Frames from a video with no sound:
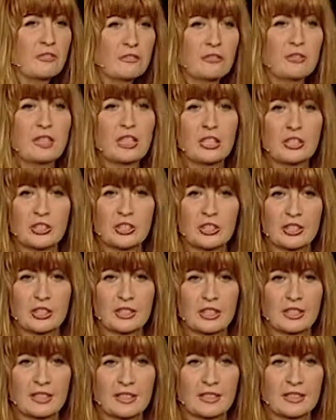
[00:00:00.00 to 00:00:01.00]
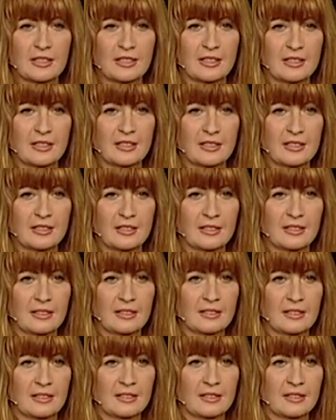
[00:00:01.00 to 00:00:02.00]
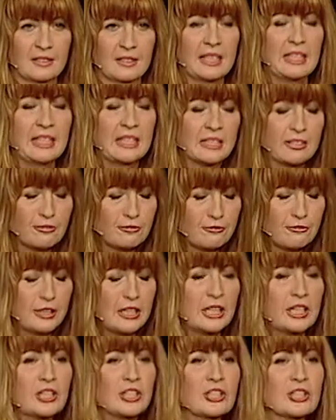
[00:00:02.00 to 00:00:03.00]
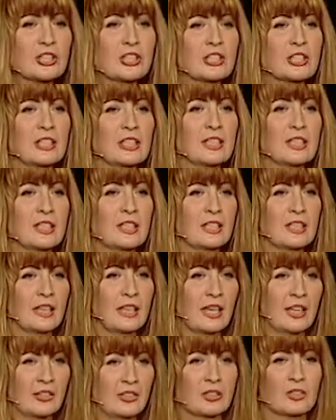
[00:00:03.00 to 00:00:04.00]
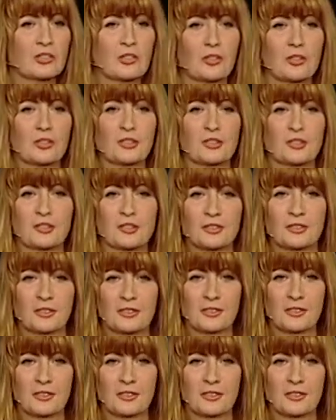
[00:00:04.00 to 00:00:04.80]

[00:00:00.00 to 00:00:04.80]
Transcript: finished. It is finished at the cross.